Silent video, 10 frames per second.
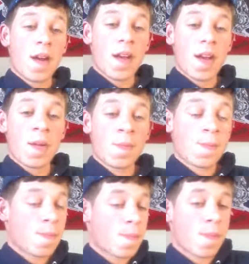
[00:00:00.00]
But,
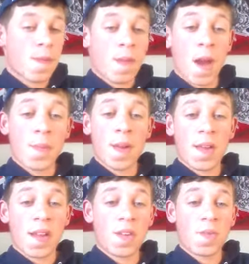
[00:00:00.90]
hope
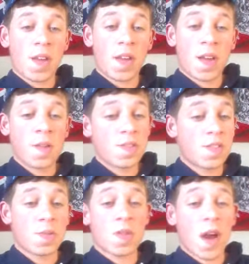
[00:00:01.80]
y'all liked the video.
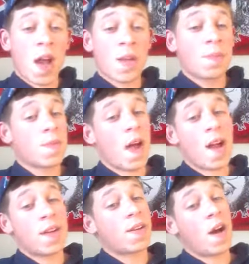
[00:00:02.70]
Subscribe,
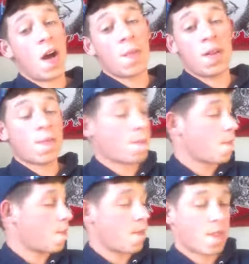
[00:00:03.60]
like, comment.
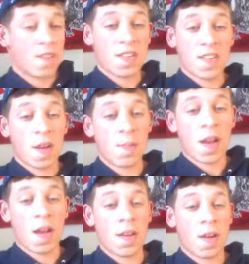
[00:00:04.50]
Just help
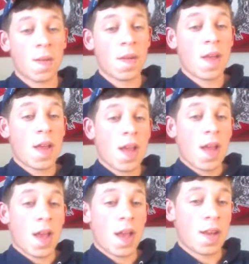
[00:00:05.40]
me out, y'all.
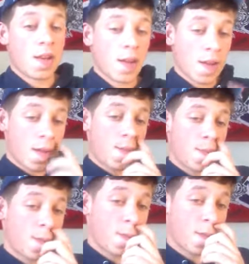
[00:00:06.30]
And,
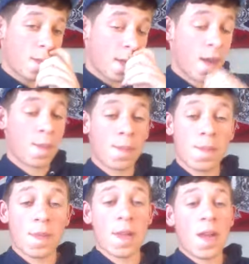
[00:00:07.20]
yeah.
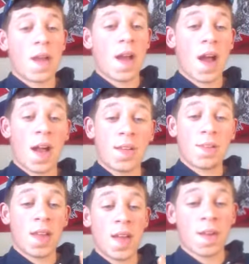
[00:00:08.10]

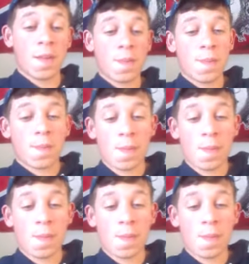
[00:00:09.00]
Later.